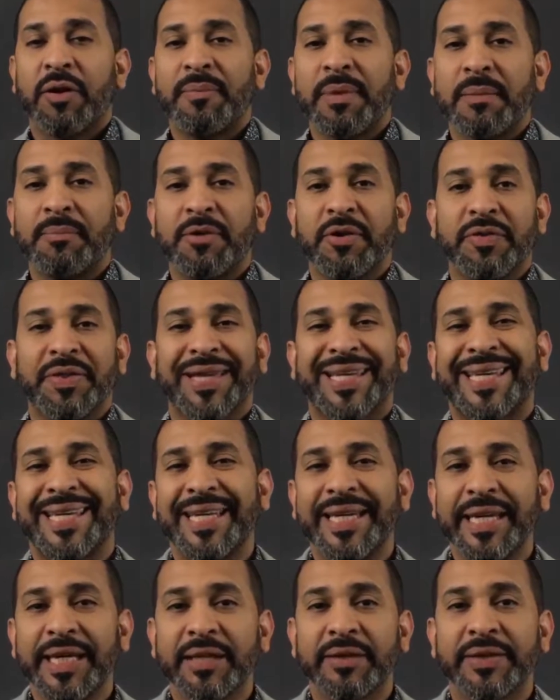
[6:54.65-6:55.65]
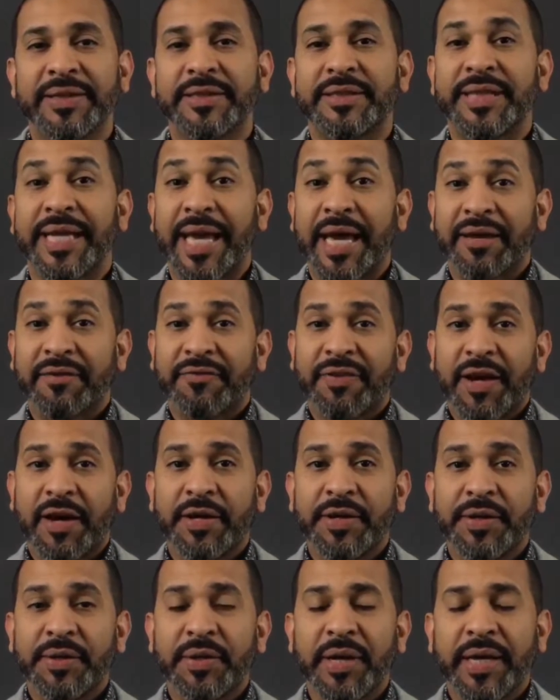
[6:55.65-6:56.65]
Remember, the key here is to add
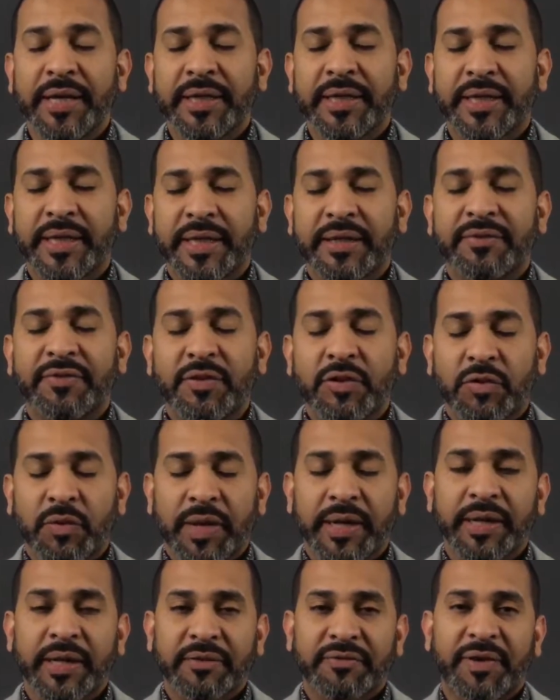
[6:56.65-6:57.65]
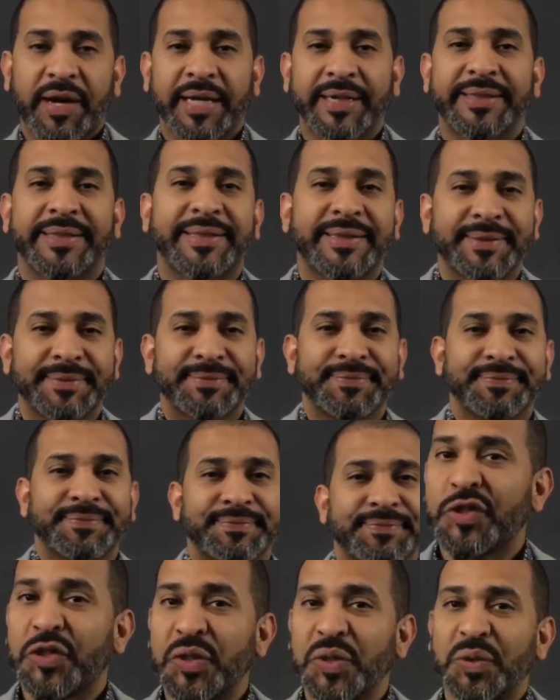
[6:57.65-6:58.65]
value and give great advice.
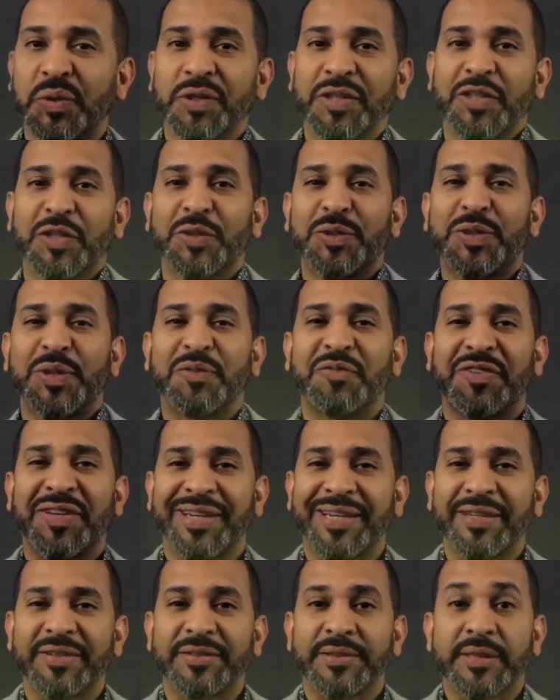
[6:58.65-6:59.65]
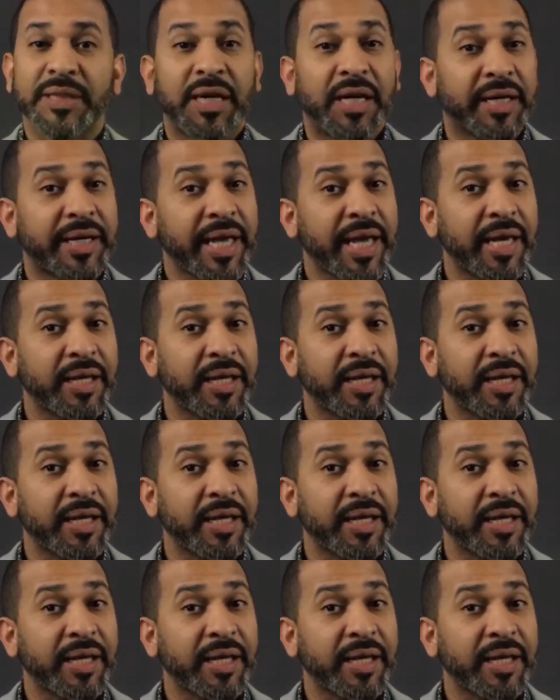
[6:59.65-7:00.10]
Number 2, YouTube videos.